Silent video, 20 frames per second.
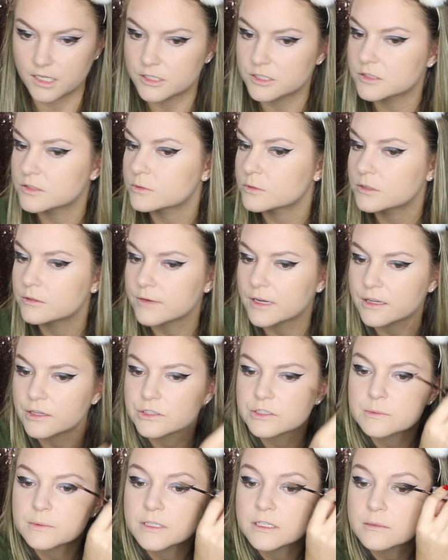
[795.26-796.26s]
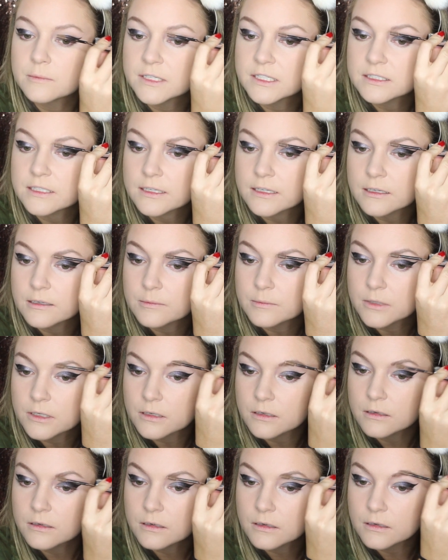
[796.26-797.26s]
Just would rather spend my time
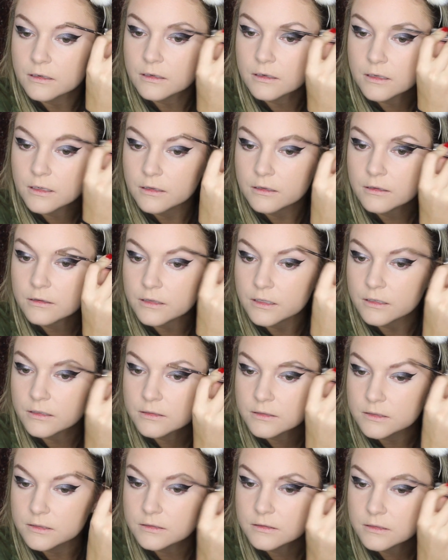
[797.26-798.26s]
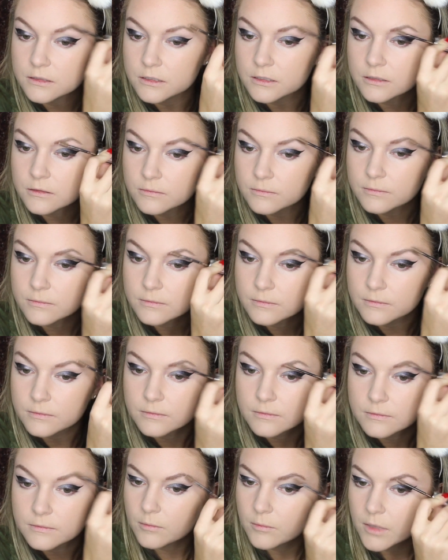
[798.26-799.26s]
on other things, you know?
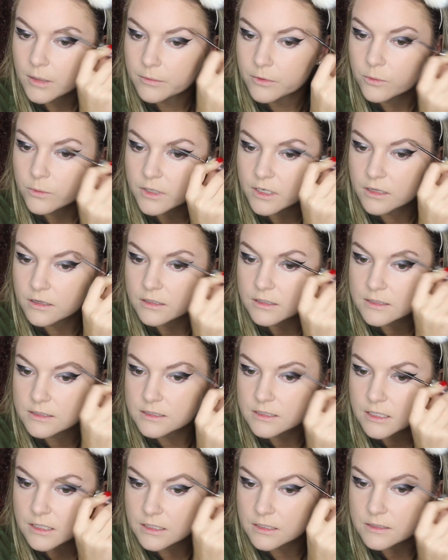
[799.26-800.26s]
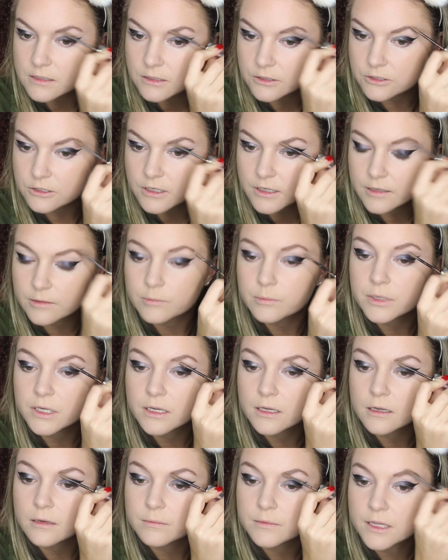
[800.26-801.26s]
Maybe one of these days I'll try and
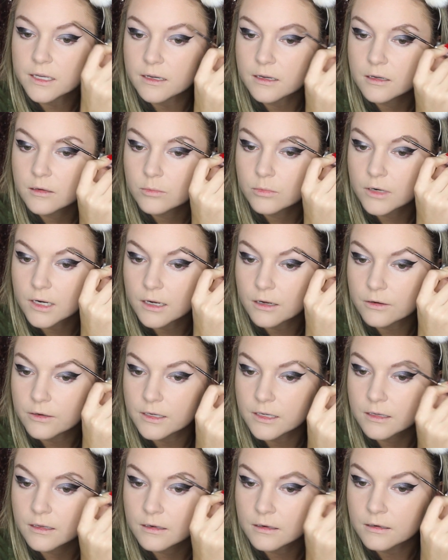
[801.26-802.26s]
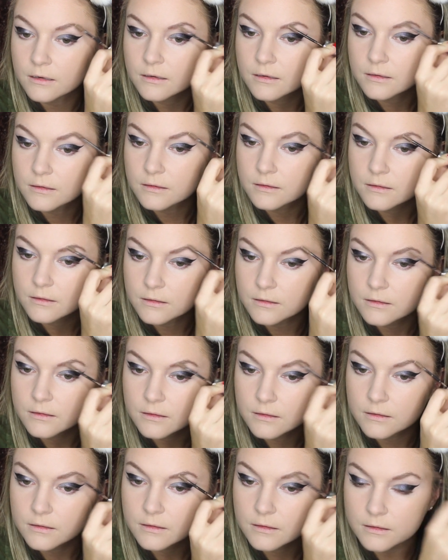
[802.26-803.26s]
pick up that Ka-Brow again.
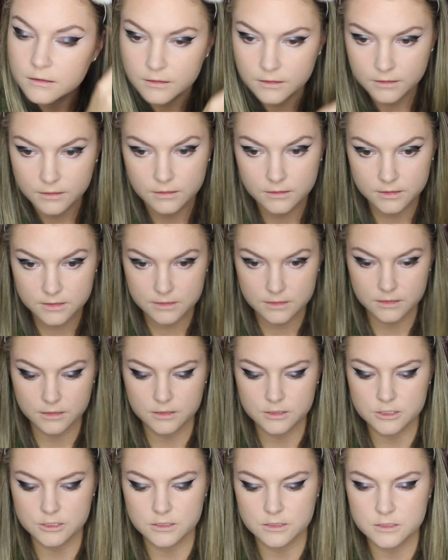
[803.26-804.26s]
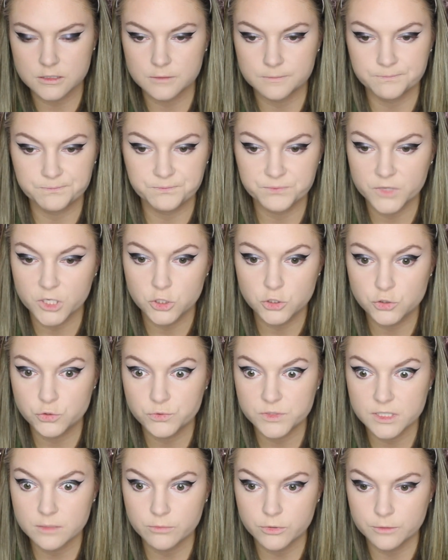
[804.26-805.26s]
This thing is just
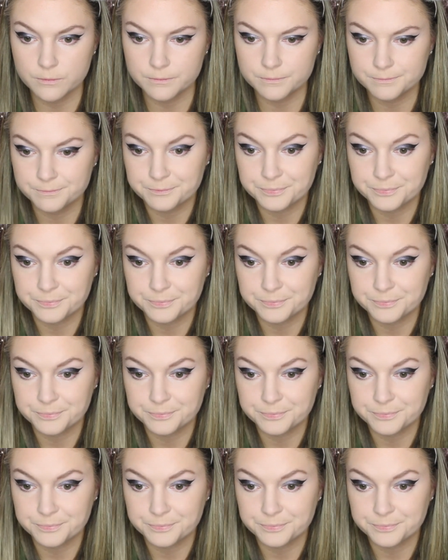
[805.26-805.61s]
too simple.